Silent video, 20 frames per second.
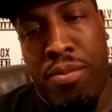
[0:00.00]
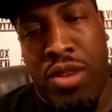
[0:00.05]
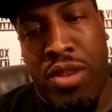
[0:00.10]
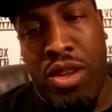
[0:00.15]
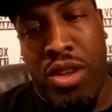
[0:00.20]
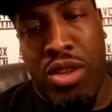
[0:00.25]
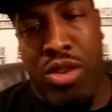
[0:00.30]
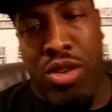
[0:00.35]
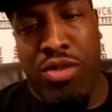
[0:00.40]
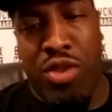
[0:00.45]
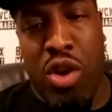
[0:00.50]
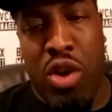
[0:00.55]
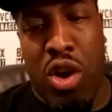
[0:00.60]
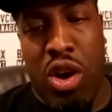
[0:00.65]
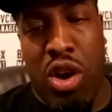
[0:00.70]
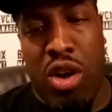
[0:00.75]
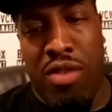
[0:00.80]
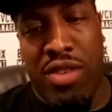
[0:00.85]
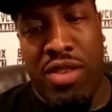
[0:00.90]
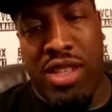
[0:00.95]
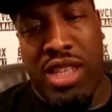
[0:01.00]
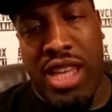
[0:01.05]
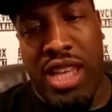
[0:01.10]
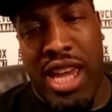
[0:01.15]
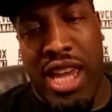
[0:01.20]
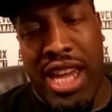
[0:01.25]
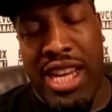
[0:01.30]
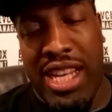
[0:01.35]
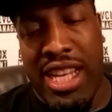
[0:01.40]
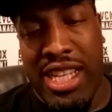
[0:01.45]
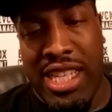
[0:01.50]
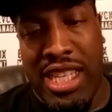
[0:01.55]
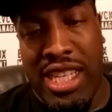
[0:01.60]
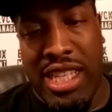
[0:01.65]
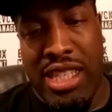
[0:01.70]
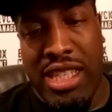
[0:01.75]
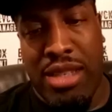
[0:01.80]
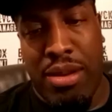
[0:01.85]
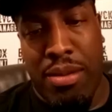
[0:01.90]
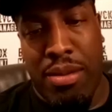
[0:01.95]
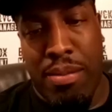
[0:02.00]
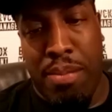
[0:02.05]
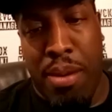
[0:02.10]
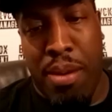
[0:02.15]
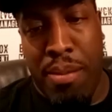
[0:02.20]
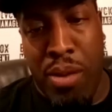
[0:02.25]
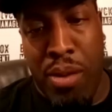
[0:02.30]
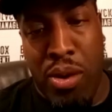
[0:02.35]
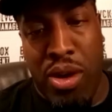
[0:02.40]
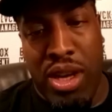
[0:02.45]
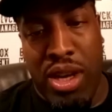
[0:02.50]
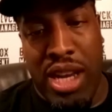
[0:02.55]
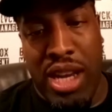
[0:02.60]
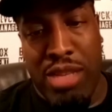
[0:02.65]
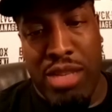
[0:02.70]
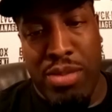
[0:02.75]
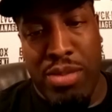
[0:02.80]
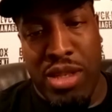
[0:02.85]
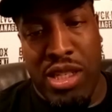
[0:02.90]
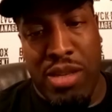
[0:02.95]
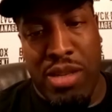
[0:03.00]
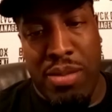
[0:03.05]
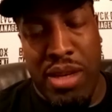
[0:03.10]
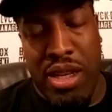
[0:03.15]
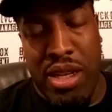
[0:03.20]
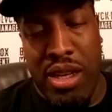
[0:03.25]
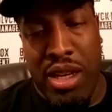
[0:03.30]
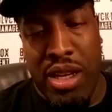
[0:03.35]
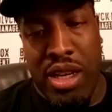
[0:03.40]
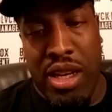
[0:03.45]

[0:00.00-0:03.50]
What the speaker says: you've got, obviously, Eddie's his promoter that's meant to be